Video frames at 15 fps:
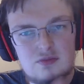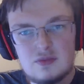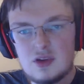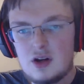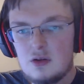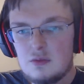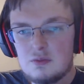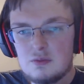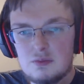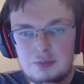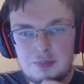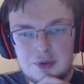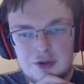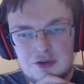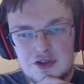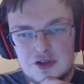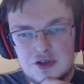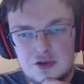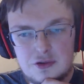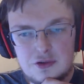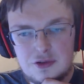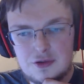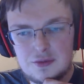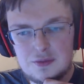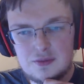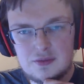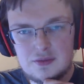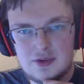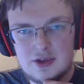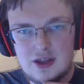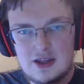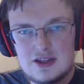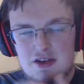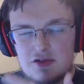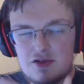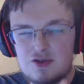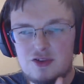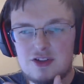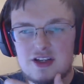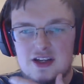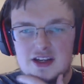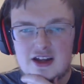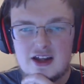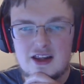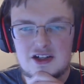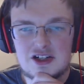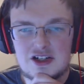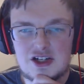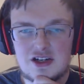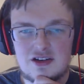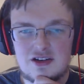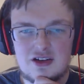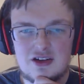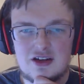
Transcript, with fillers: you know, Bluetooth, it's a useful technology.